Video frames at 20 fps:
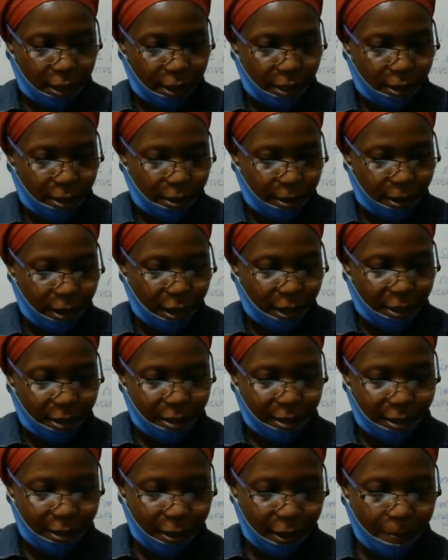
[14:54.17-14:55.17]
is a
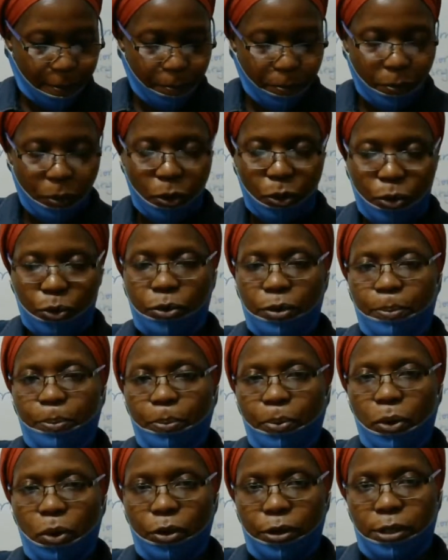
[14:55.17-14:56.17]
simple
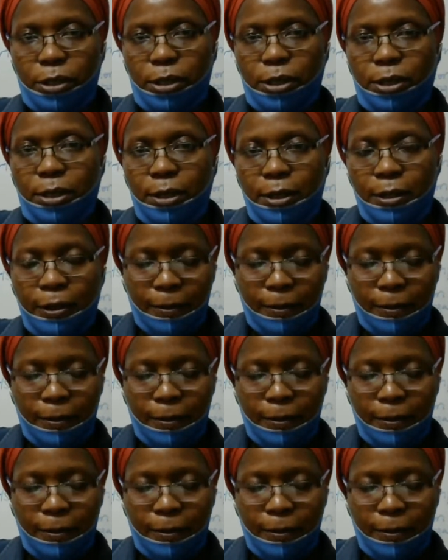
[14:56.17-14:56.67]
report.